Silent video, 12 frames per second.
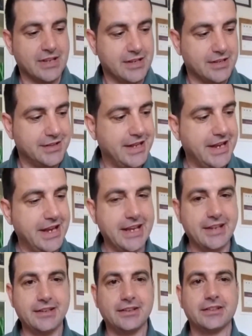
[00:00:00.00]

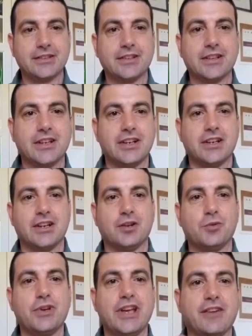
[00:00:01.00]
Then
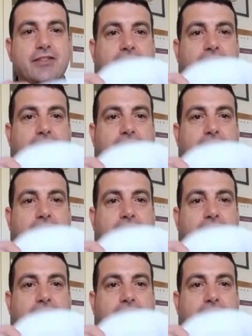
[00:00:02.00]
we have